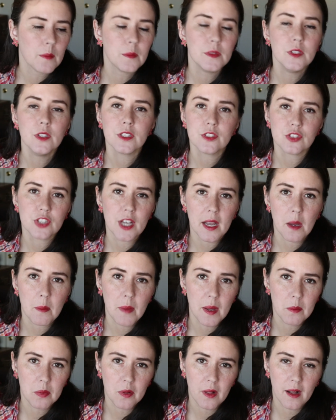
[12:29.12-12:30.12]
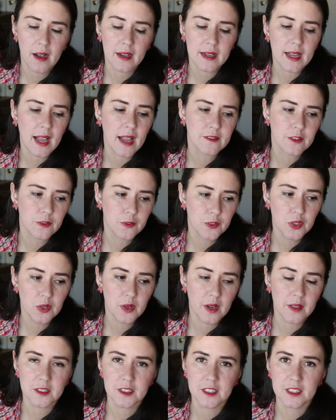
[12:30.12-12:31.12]
You can check out my blog. I have a few
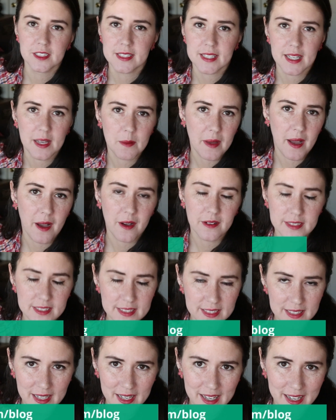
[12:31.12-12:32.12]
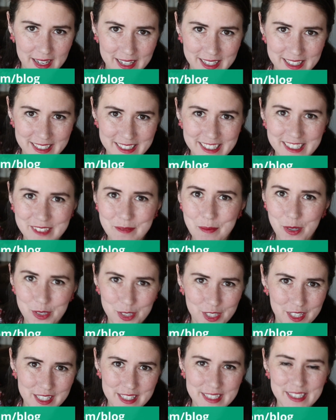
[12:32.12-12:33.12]
others about
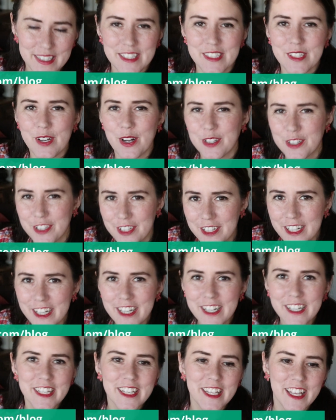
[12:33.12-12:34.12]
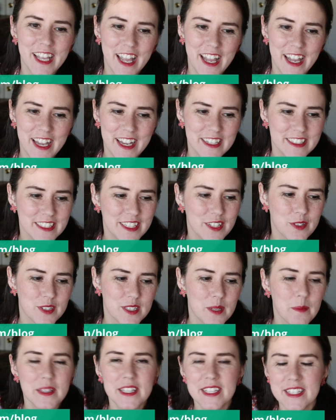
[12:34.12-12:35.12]
most of these lists are good, and
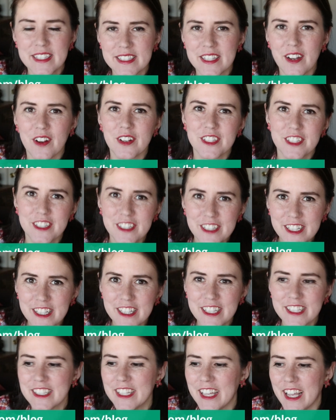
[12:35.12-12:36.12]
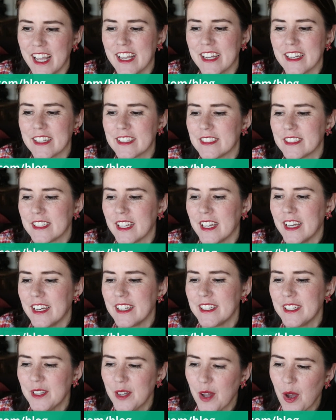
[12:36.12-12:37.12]
some of these are good, and
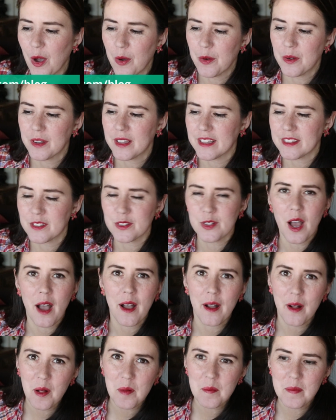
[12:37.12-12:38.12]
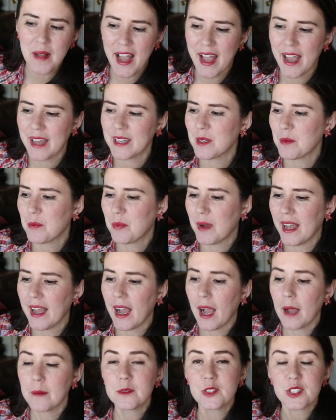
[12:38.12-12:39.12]
that they're not all bad, but
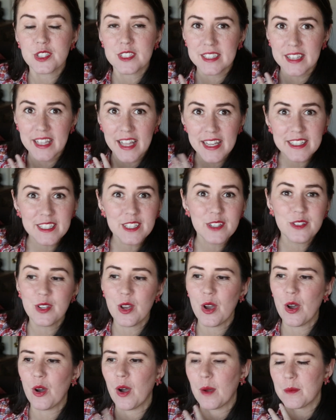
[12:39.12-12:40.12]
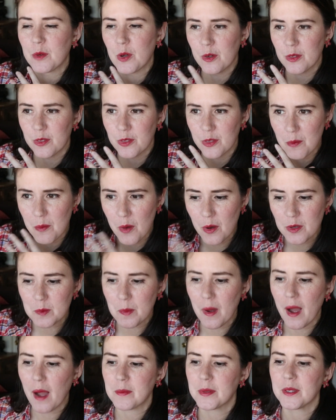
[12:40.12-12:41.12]
I'm just letting you know I'm going through the most
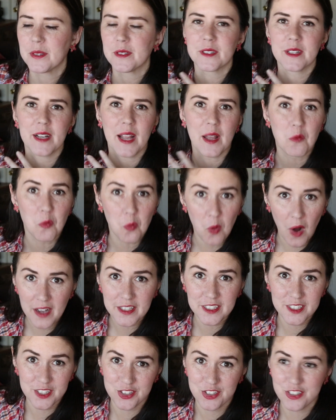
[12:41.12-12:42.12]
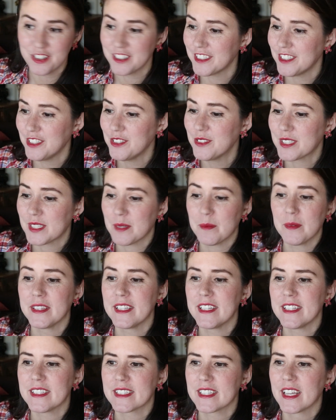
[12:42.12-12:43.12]
popular and why you shouldn't use some of
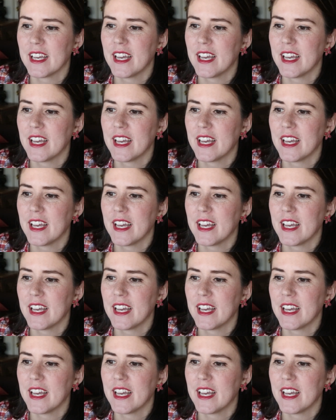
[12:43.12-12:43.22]
these.